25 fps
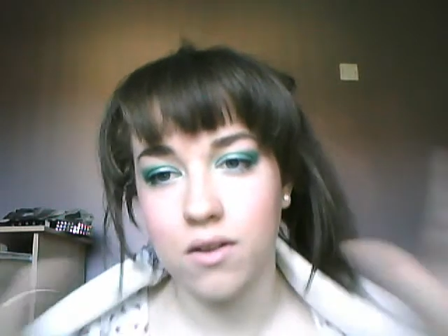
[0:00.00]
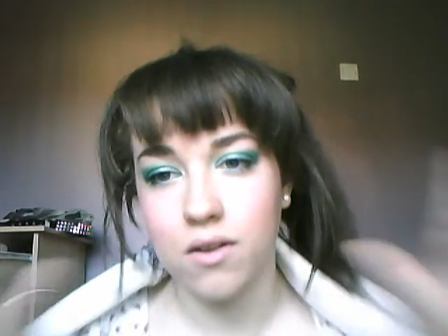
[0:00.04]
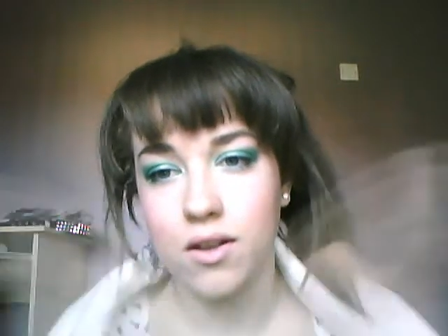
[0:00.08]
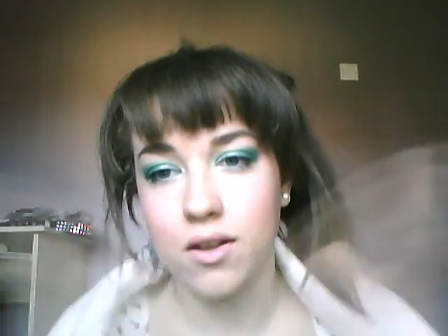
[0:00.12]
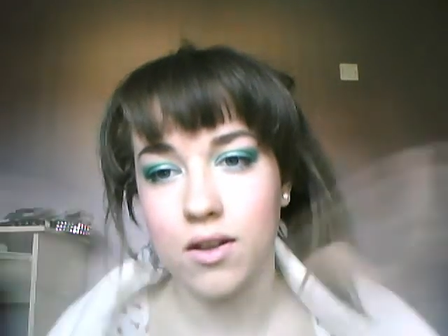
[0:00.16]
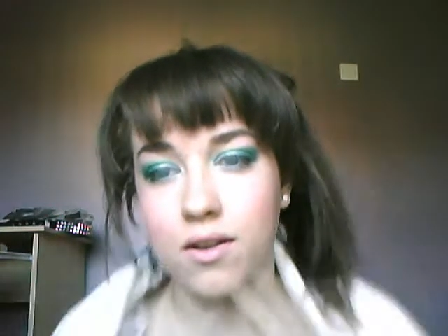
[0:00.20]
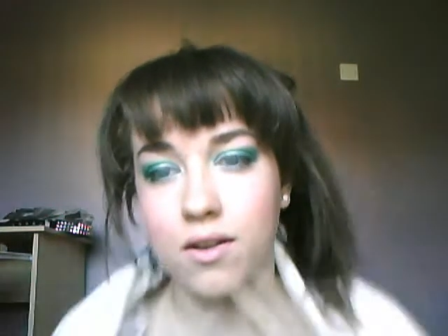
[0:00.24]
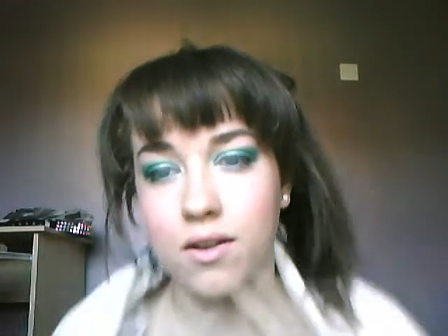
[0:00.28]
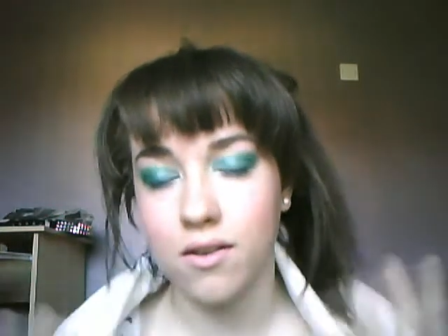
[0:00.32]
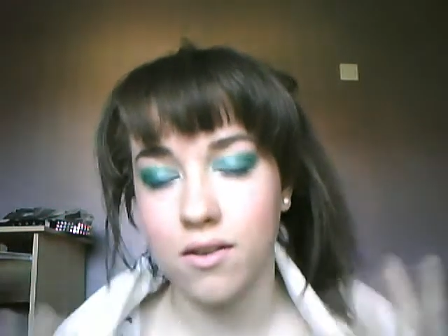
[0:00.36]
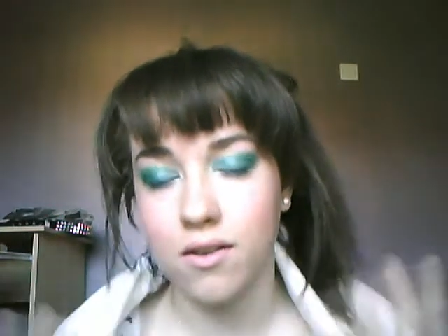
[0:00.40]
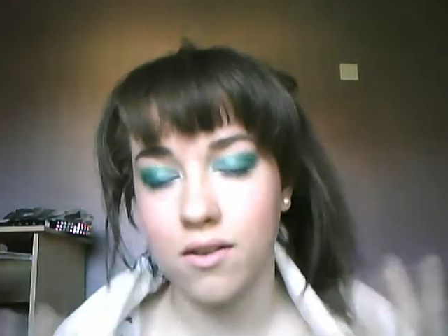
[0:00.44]

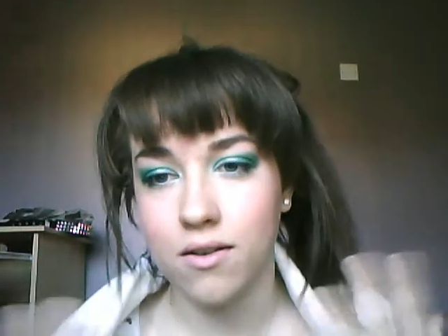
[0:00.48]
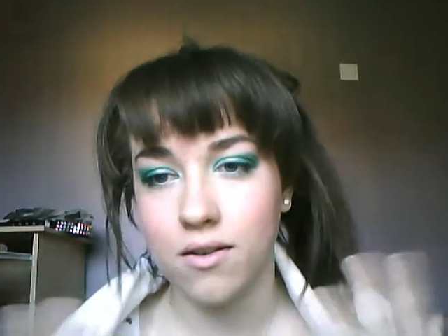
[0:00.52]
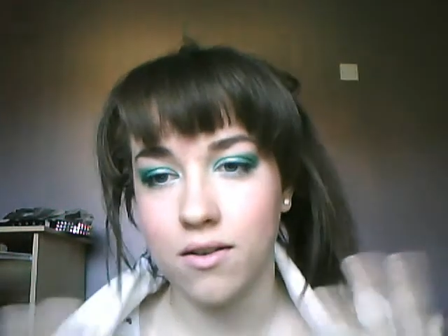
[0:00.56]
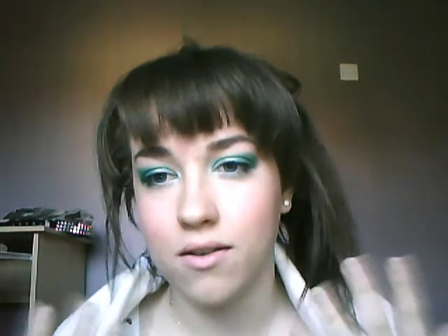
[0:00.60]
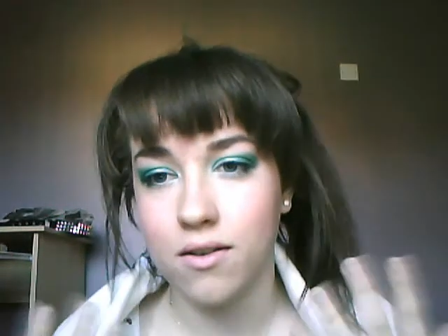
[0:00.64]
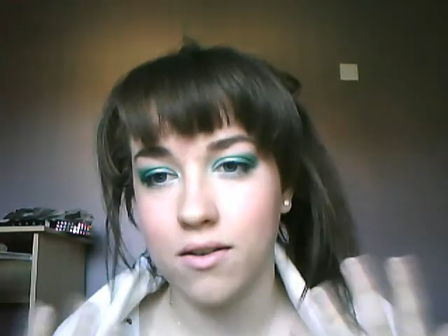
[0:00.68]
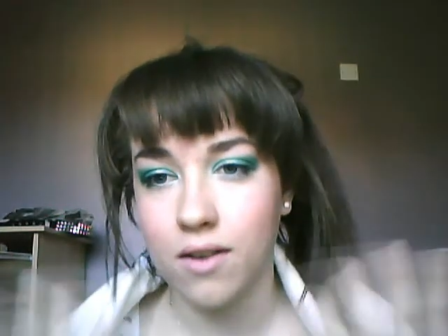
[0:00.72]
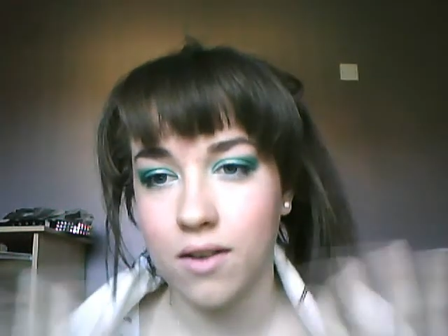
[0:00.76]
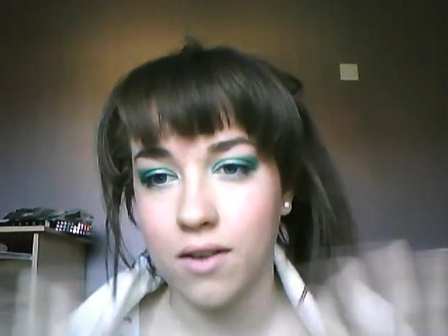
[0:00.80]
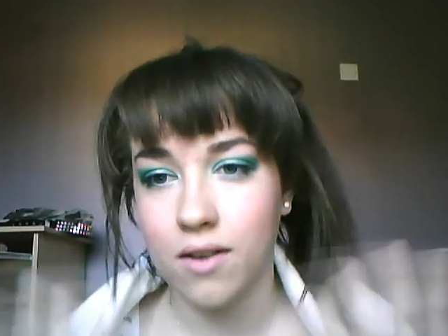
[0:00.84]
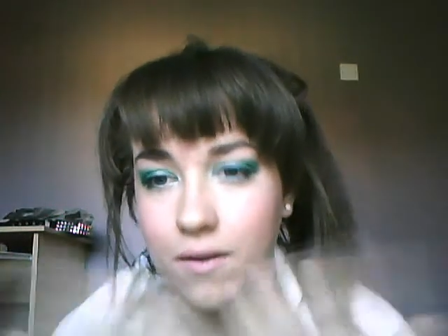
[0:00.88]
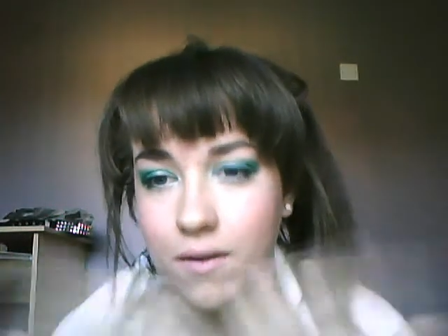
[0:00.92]
This is
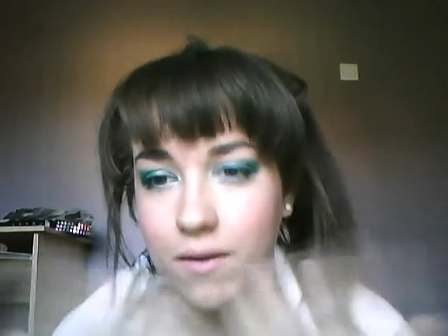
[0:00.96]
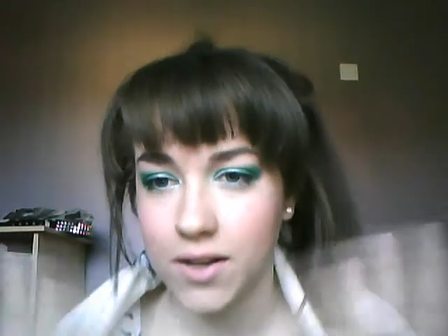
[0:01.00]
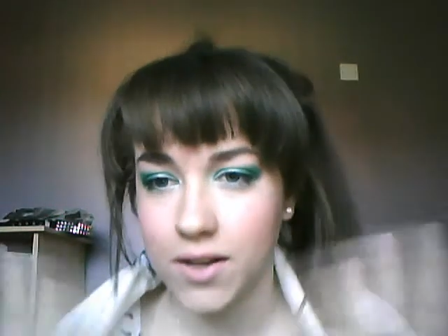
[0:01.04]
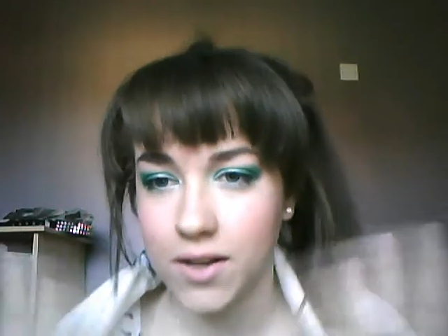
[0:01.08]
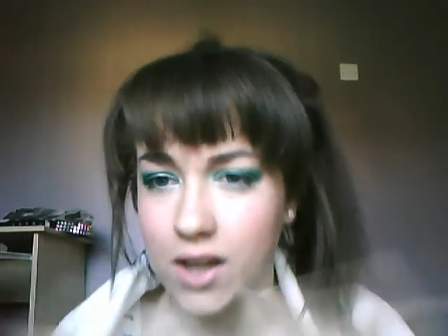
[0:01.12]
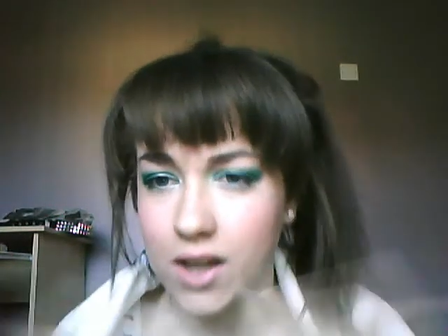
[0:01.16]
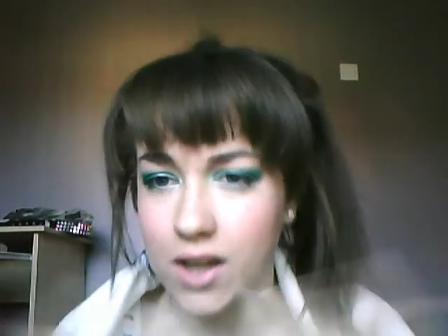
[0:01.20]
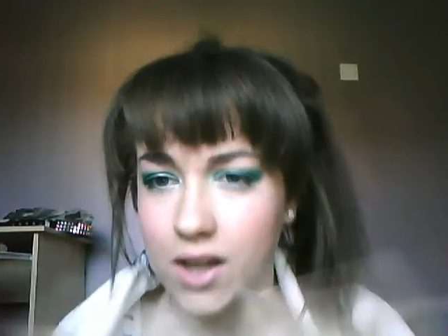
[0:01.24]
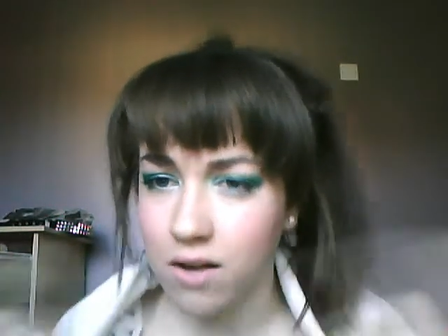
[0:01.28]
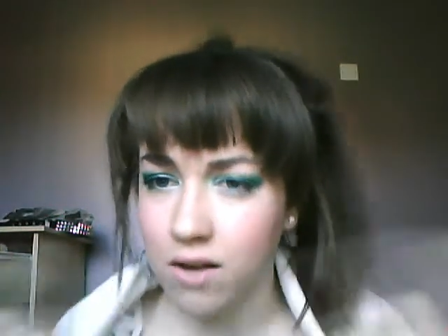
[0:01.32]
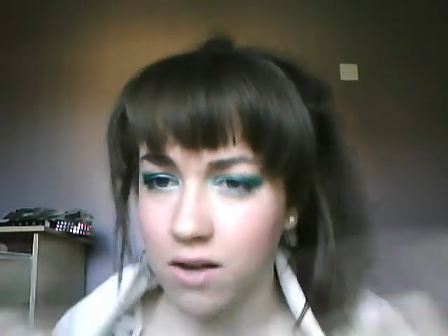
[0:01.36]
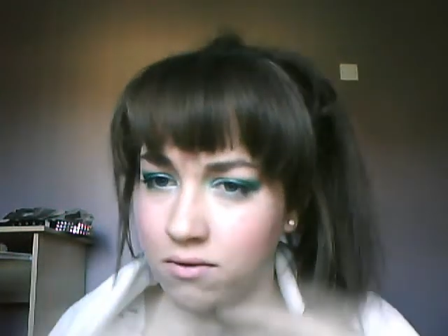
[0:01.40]
a
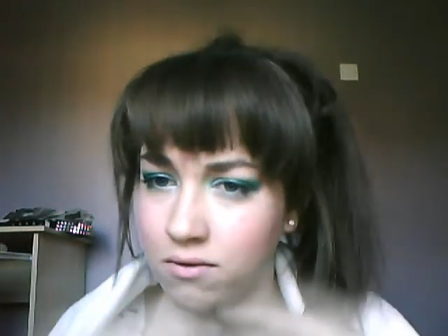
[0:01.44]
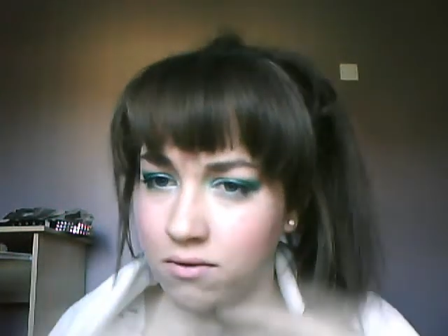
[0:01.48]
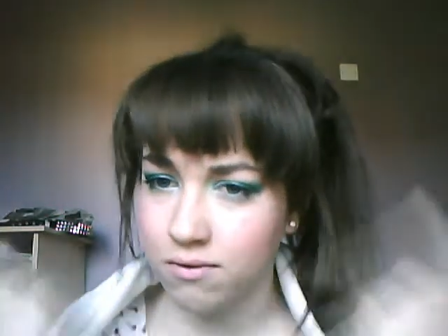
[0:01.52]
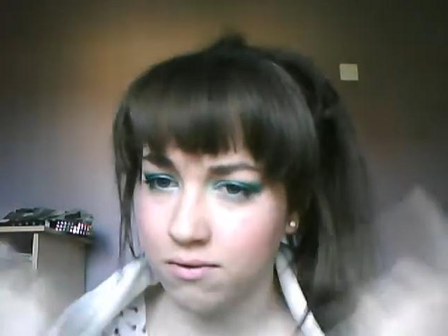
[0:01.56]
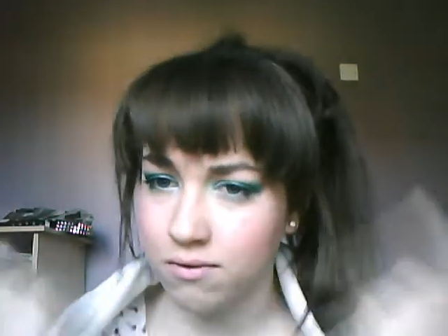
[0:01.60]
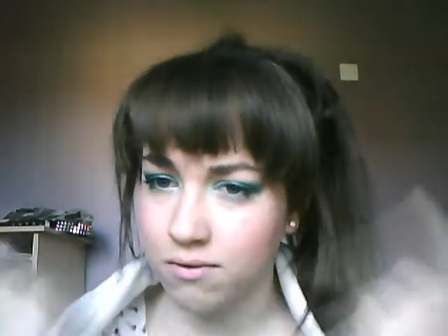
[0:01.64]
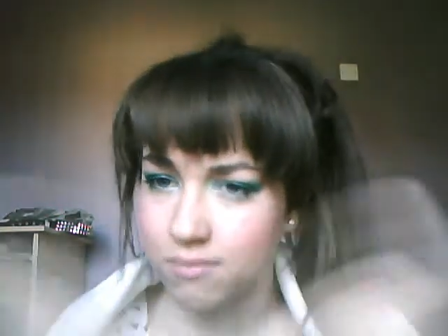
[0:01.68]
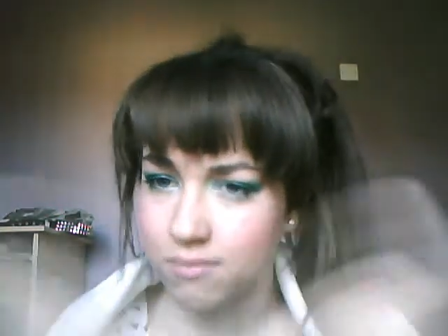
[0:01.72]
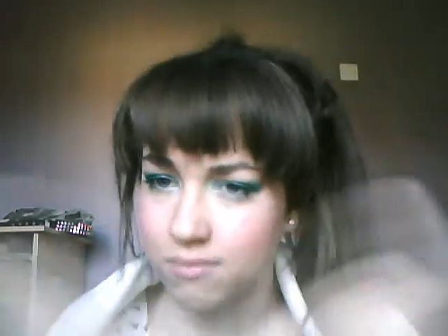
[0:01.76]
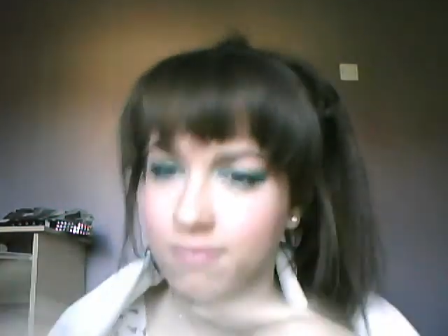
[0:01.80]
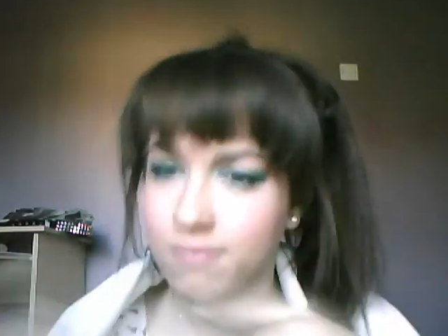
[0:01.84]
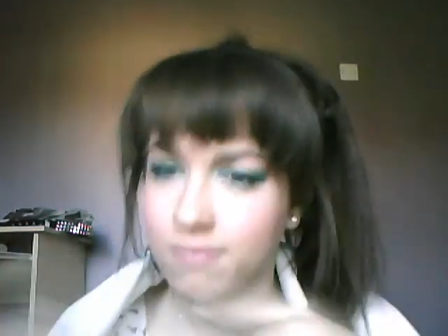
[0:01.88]
video
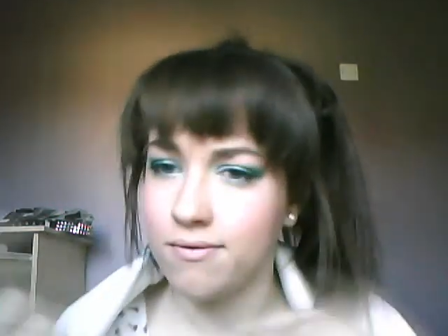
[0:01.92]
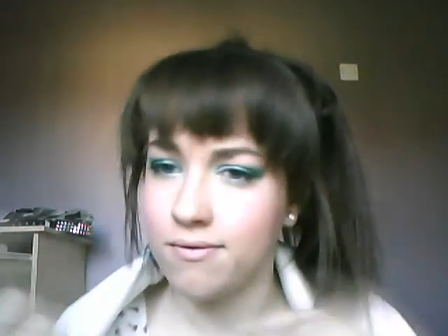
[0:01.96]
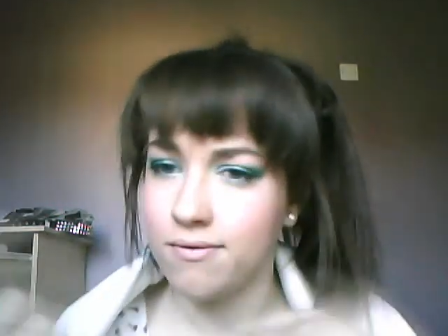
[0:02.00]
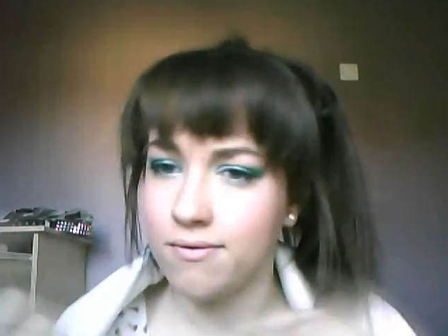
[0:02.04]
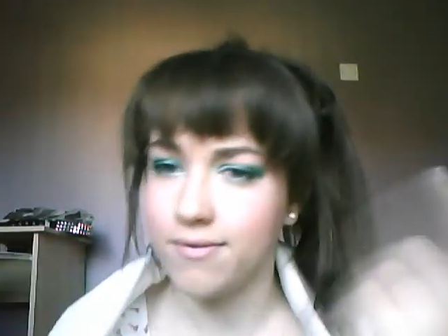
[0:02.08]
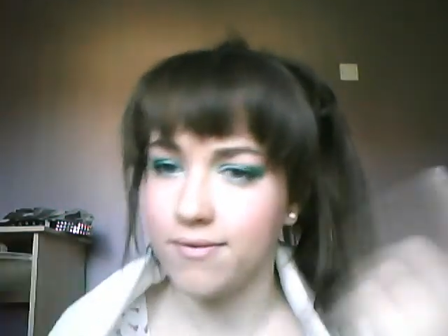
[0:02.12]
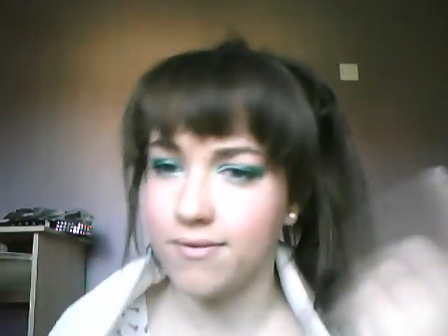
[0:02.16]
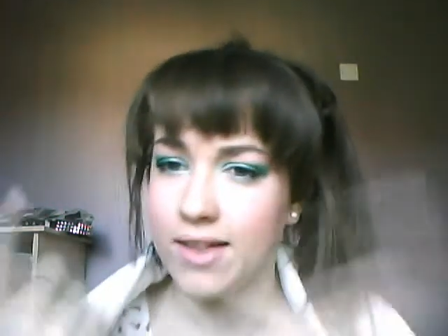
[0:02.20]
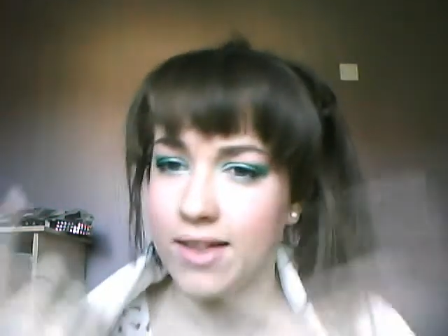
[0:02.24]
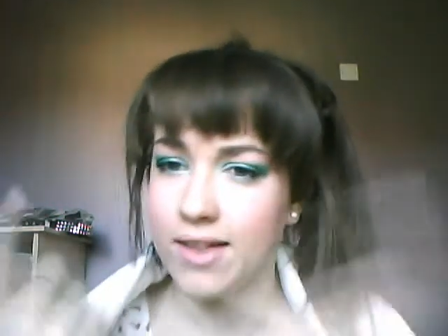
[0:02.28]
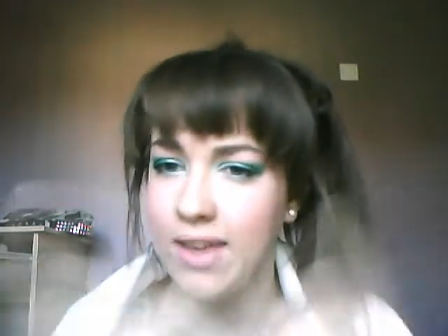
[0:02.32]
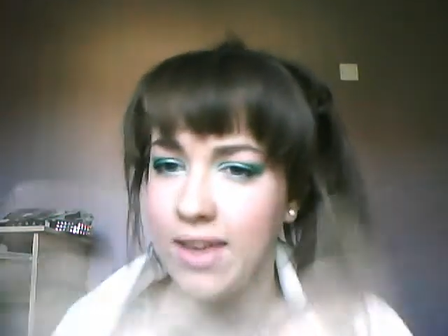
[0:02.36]

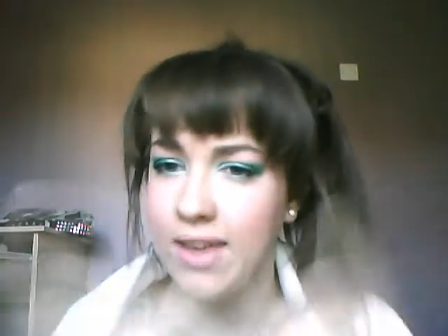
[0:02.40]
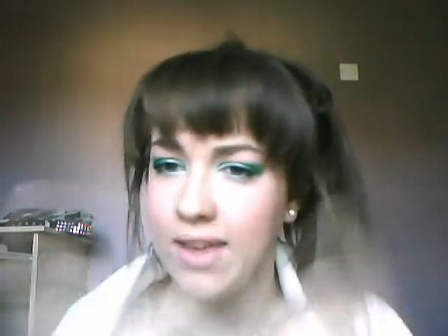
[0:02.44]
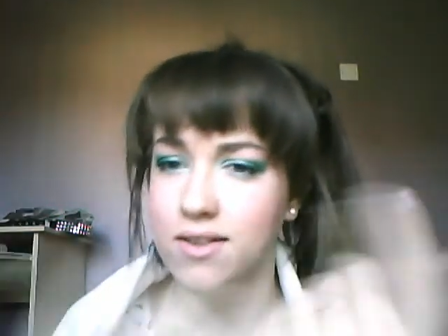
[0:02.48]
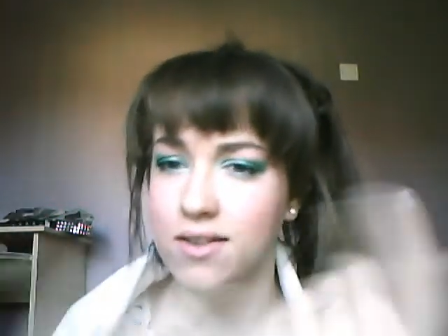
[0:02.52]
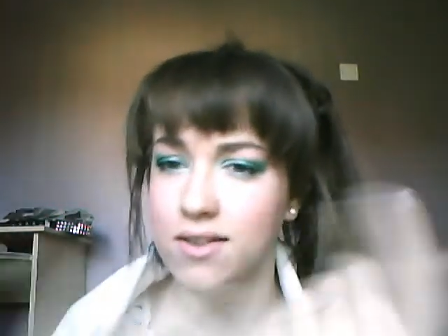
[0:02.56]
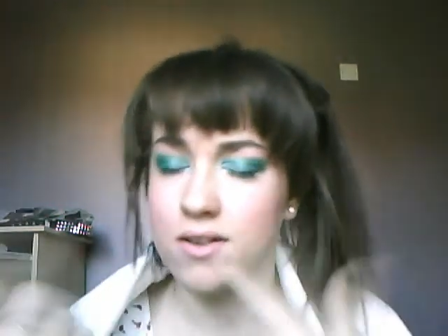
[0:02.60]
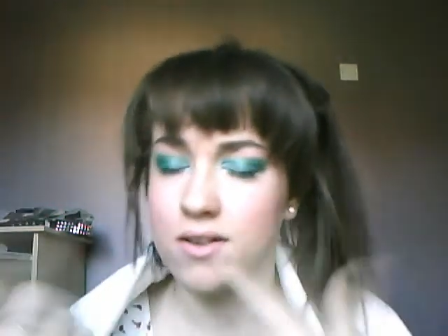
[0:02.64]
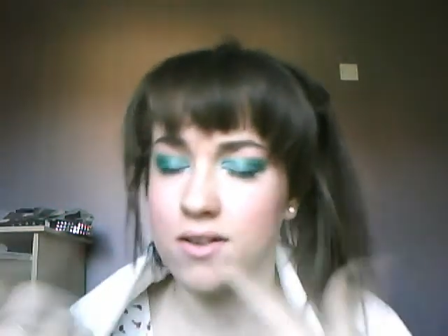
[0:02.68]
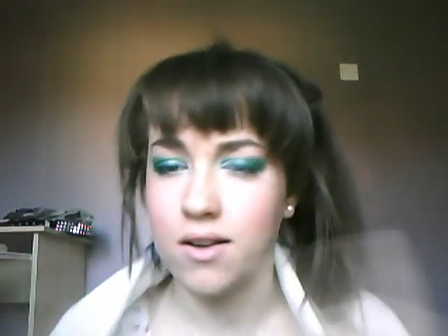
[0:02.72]
for this.